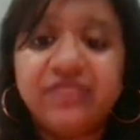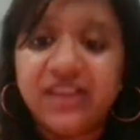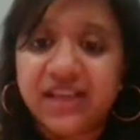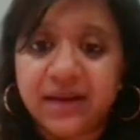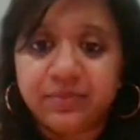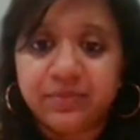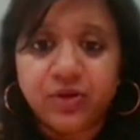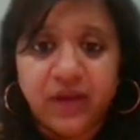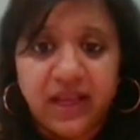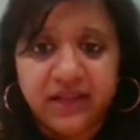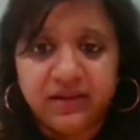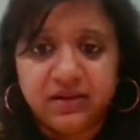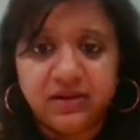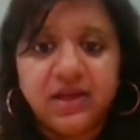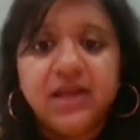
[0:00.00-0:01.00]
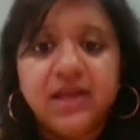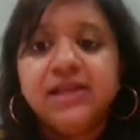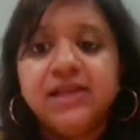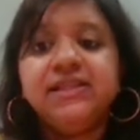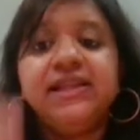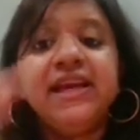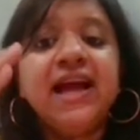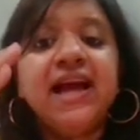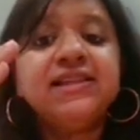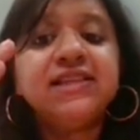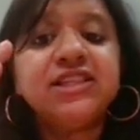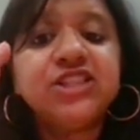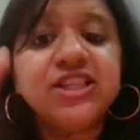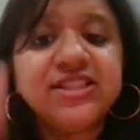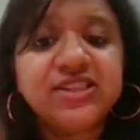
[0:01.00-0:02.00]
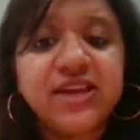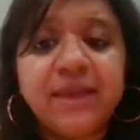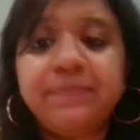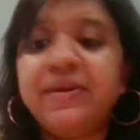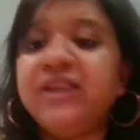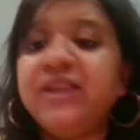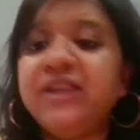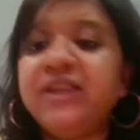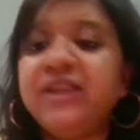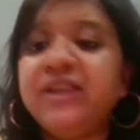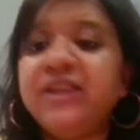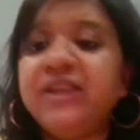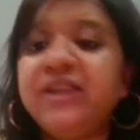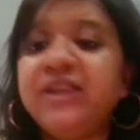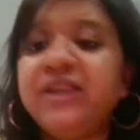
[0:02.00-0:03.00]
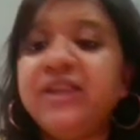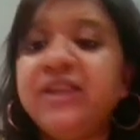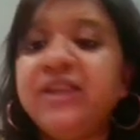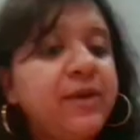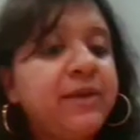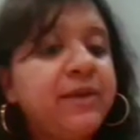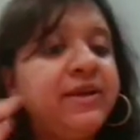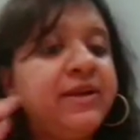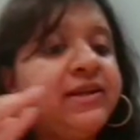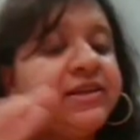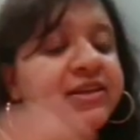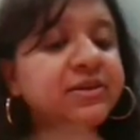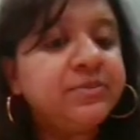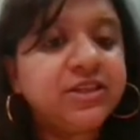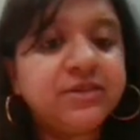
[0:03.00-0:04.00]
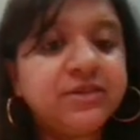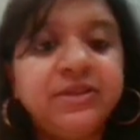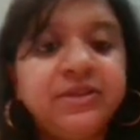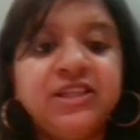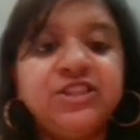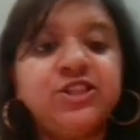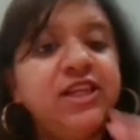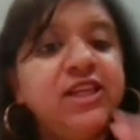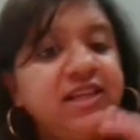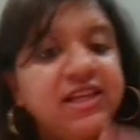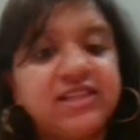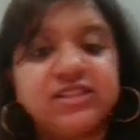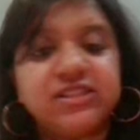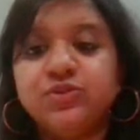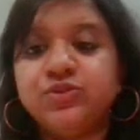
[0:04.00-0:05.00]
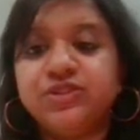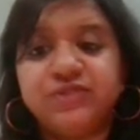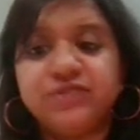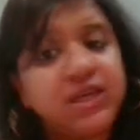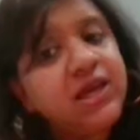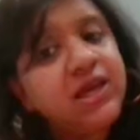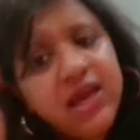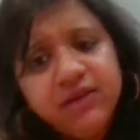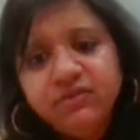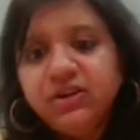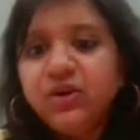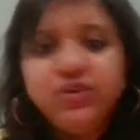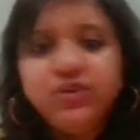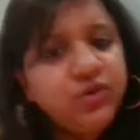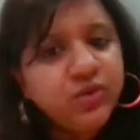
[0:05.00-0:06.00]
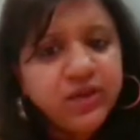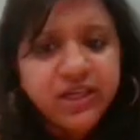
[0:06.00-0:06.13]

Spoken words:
they come together. They are such as rep and warranties, term of payment, term termination, and exclusivity. We're going to look